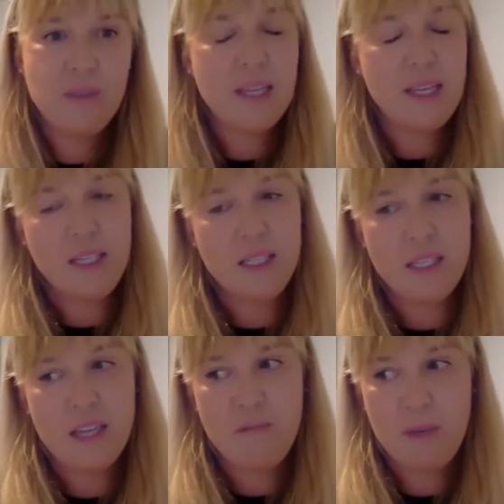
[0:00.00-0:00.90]
at the end of the
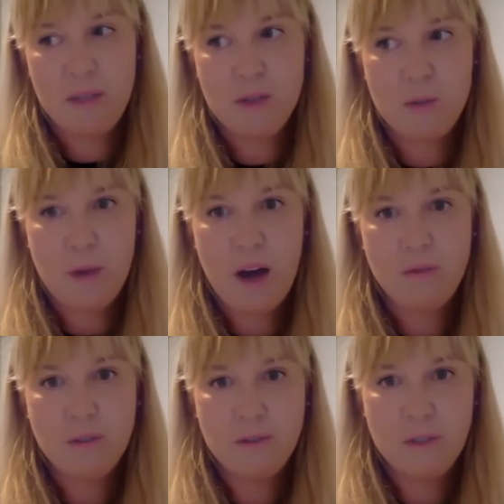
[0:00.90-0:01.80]
day have been super
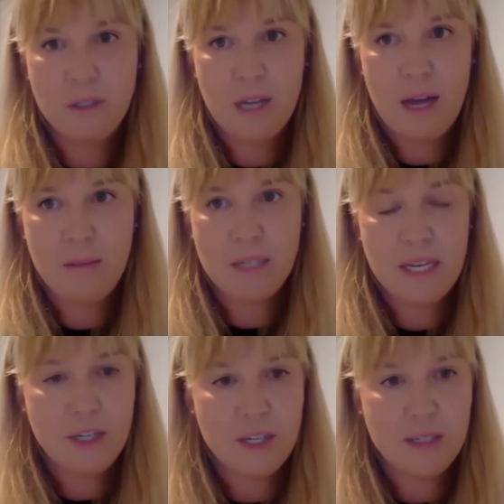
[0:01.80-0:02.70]
helpful for
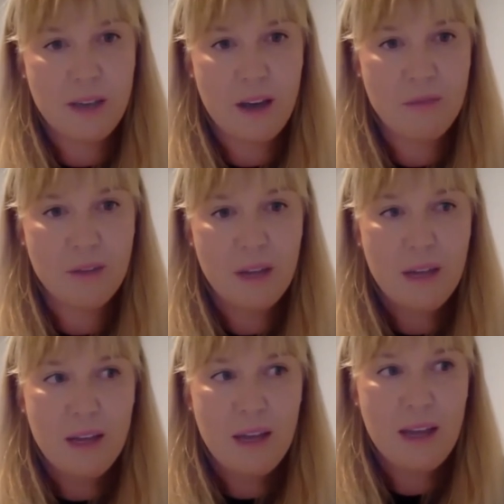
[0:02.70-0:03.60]
teaching staff
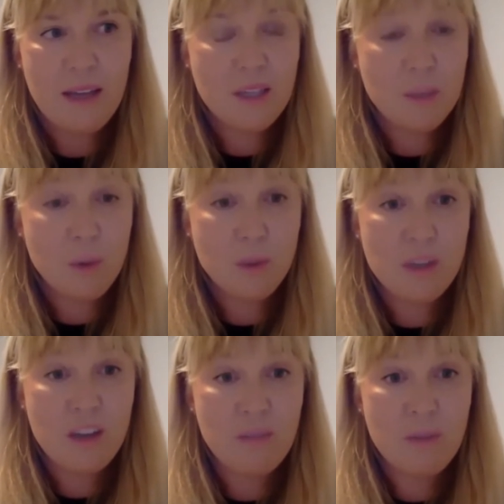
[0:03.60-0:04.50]
and support
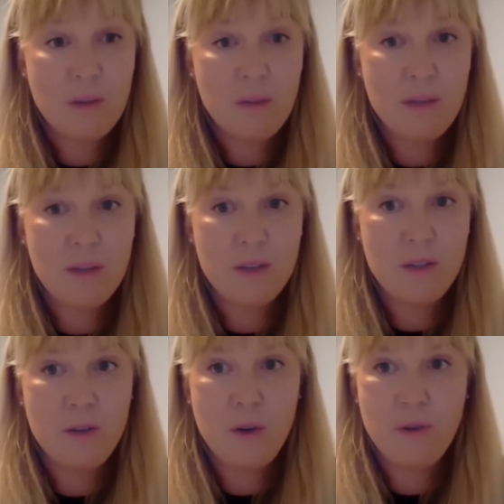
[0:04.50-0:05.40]
staff, purely because
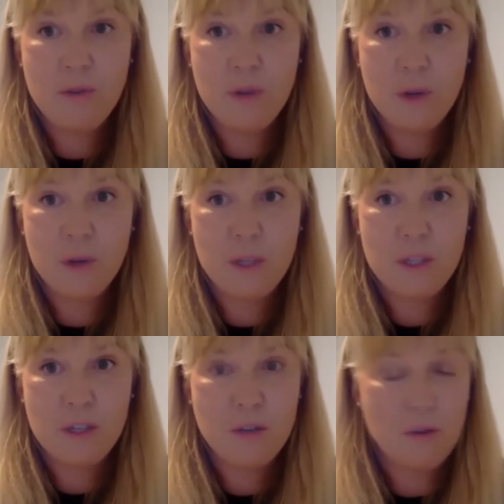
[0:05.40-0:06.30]
if you've got a
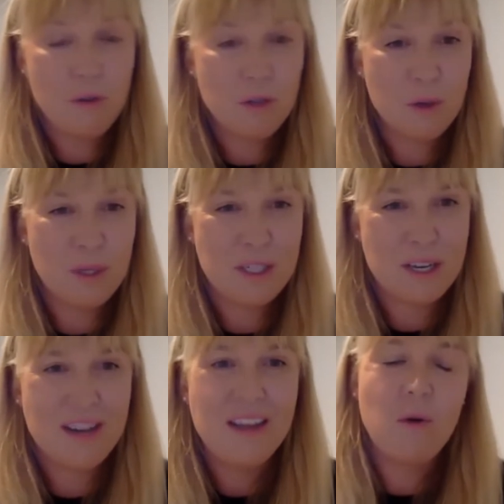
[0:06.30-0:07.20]
question, an urgent
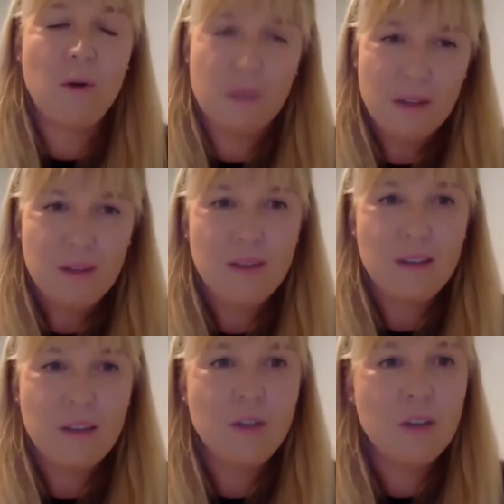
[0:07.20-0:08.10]
question, well,
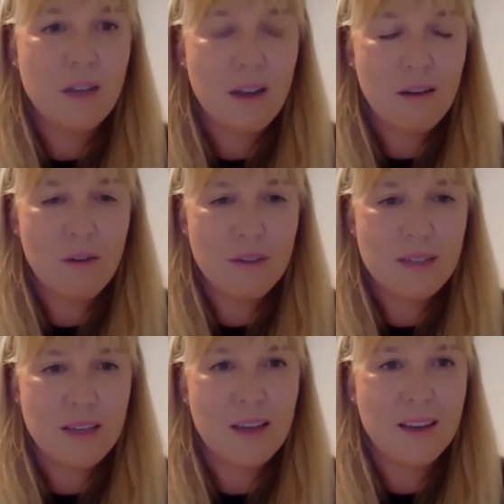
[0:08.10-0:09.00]
you can
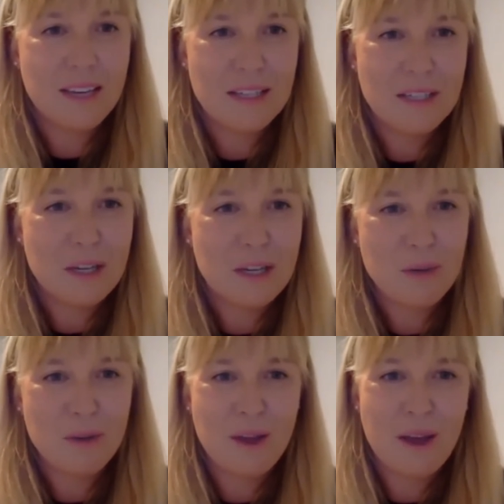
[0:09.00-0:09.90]
obviously get in touch
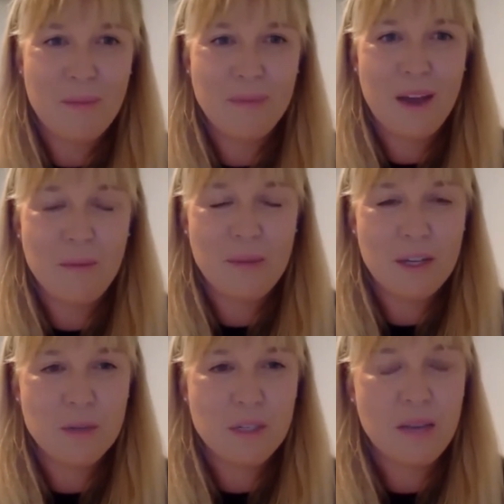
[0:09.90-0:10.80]
with our
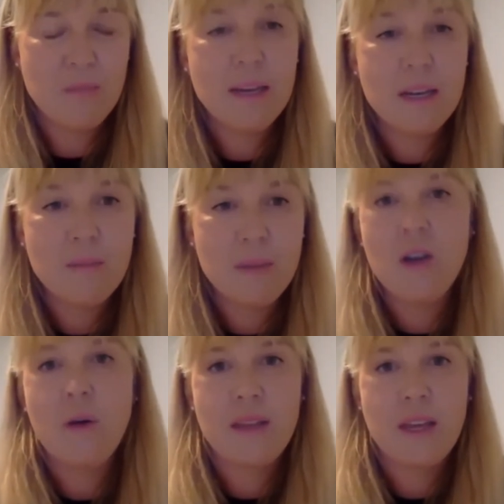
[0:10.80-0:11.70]
management team, but
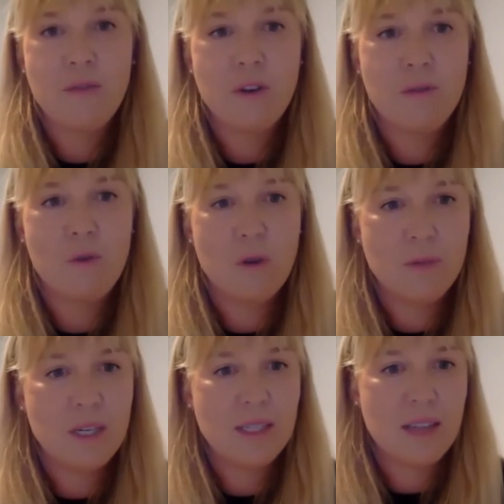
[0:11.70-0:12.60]
knowing that you've got a forum
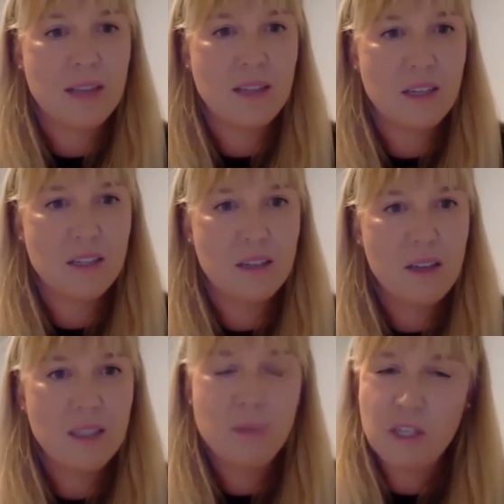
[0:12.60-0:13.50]
to discuss it,
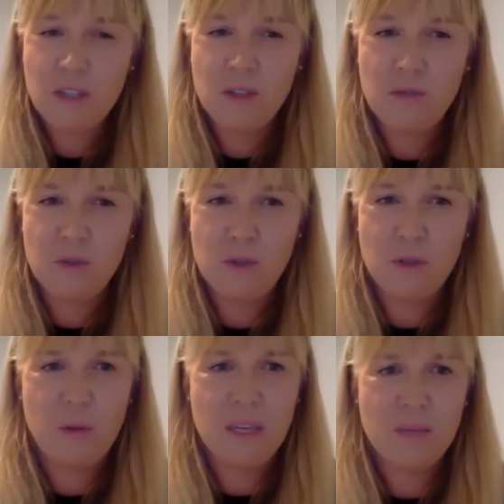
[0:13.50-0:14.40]
especially in those first
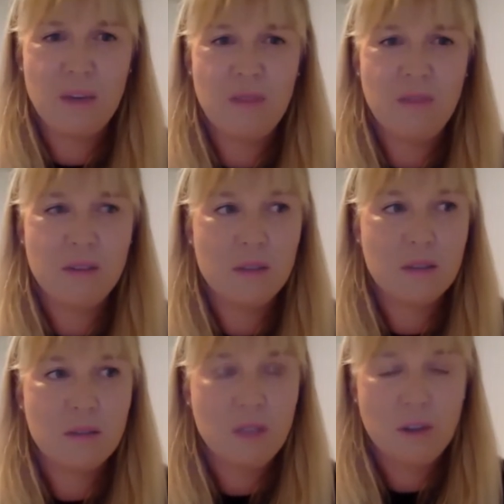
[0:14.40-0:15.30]
2 weeks where everyone's,
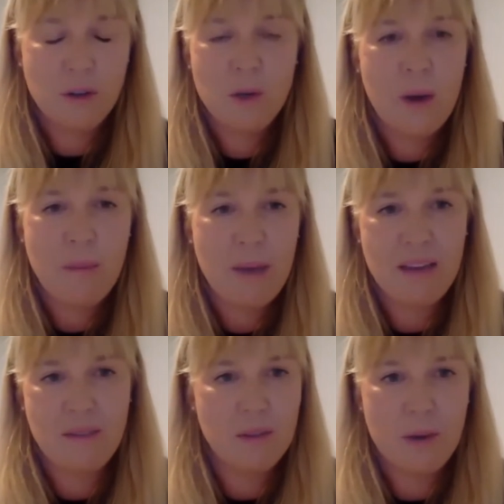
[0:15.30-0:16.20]
you are
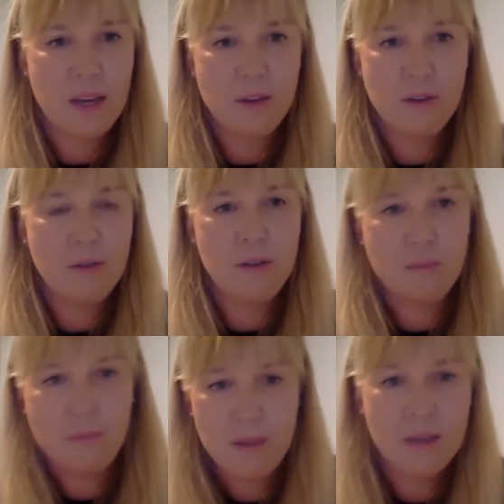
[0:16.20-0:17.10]
paving the way,
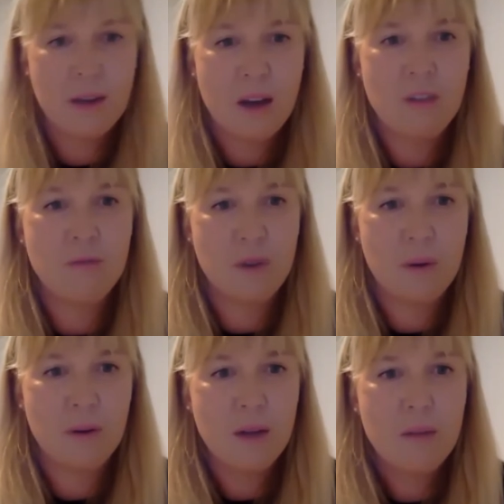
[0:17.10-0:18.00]
you kind of
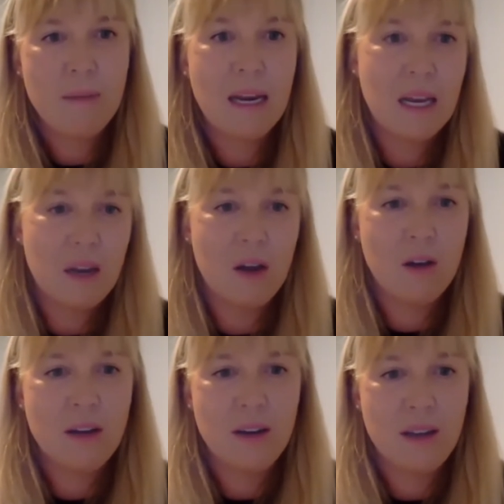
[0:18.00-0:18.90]
got muddling
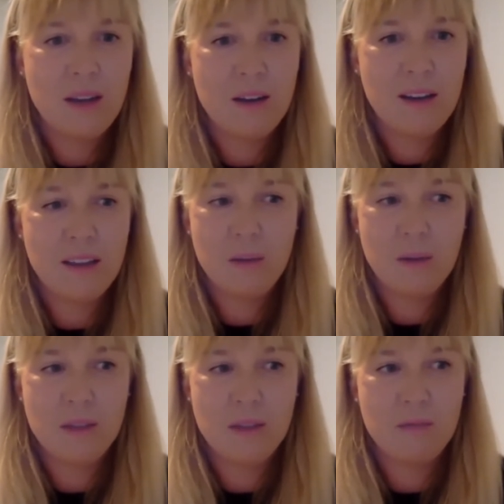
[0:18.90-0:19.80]
along, and I think
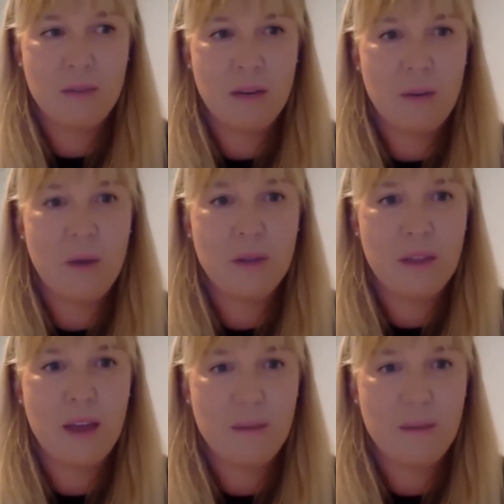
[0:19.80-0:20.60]
we did really well with that.